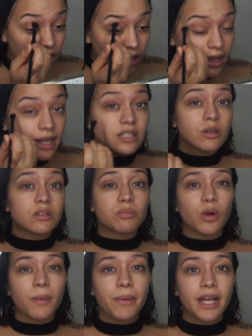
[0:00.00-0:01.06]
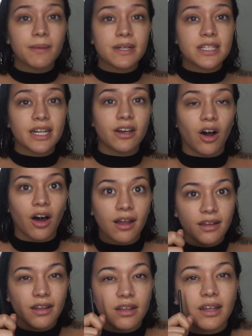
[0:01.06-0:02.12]
Okay, so it's more pigmented
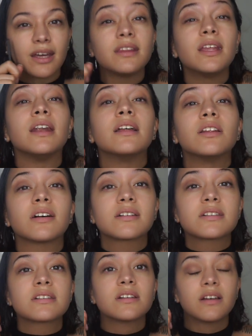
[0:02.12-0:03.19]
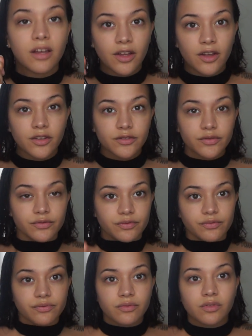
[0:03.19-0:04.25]
on the lid than it looks
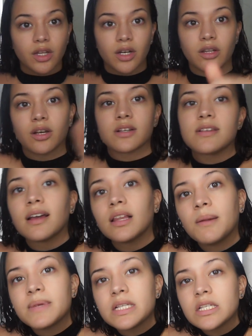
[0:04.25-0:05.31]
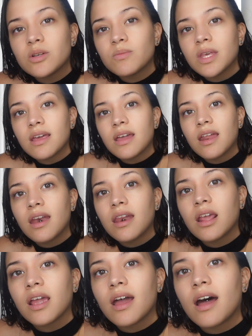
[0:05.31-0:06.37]
like. Let me zoom you
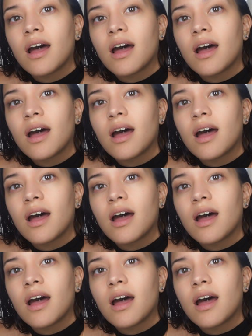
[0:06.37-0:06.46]
in.